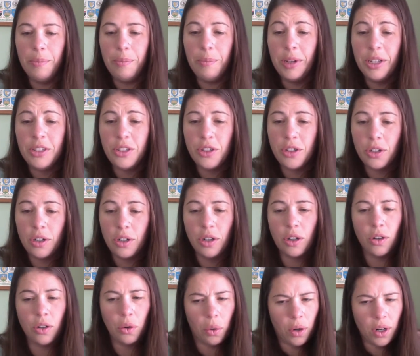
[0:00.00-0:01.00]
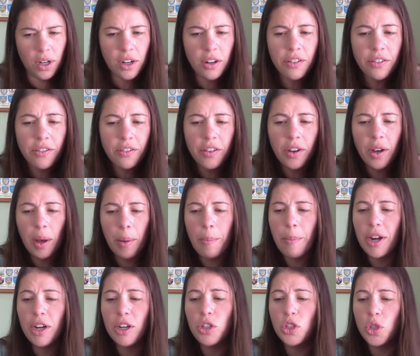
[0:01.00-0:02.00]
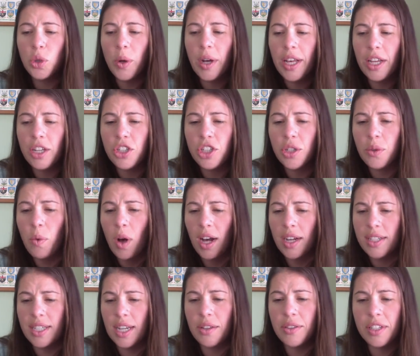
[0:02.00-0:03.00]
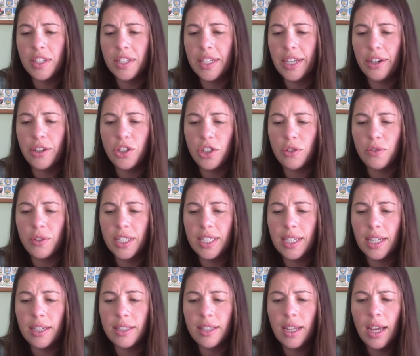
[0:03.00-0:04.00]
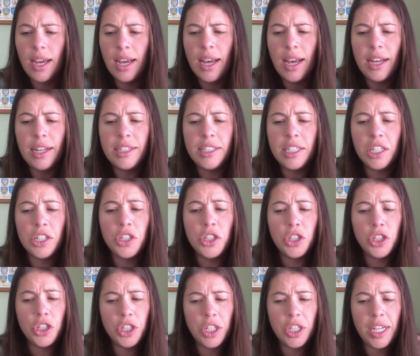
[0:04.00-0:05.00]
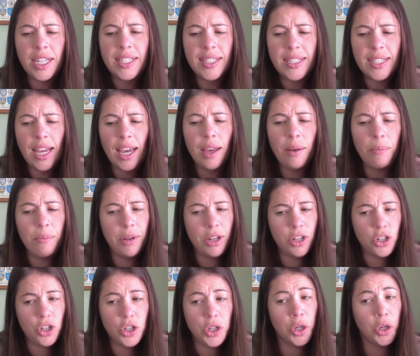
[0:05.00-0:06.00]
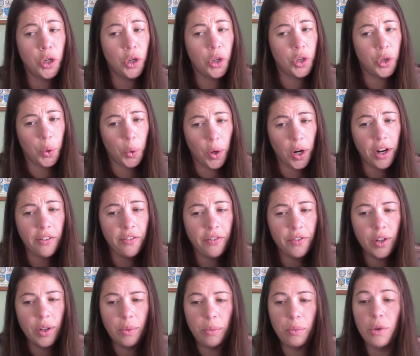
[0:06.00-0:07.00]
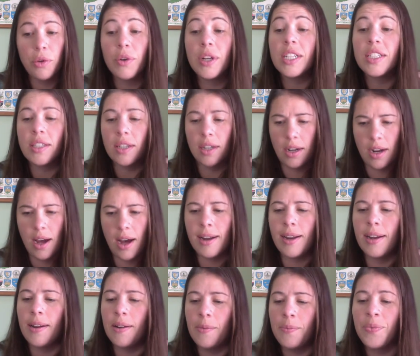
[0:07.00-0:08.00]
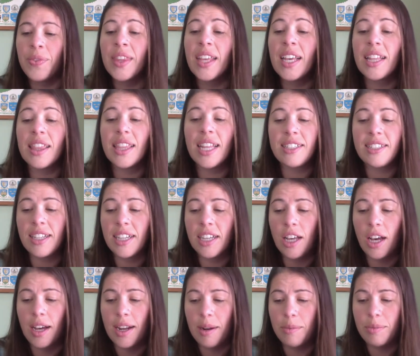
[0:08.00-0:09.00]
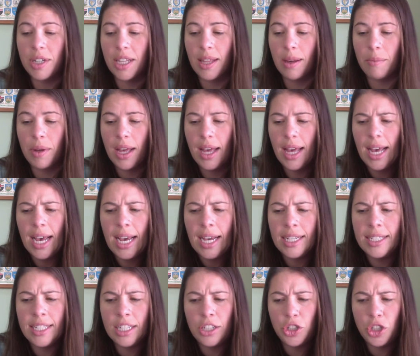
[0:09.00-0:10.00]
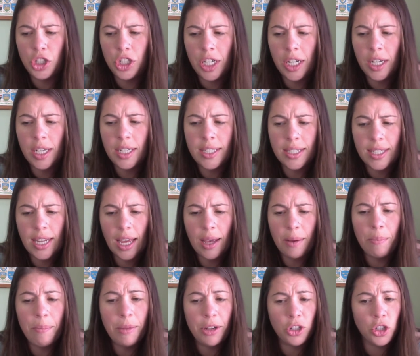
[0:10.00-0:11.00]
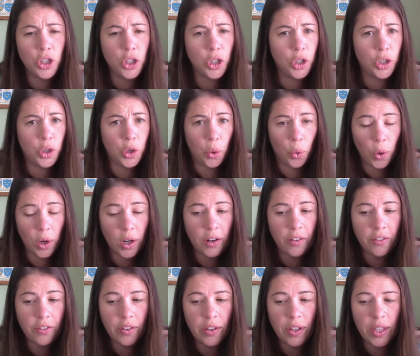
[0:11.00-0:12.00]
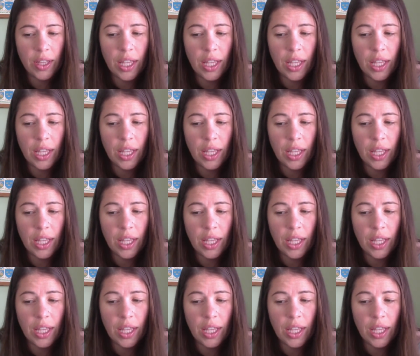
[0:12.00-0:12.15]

Mr. Gorf? muttered Joy as she walked down the stairs to recess. Did she say Mr. Gorf? Marisa nodded. Leslie caught up to them. Did she say Mr. Gorf?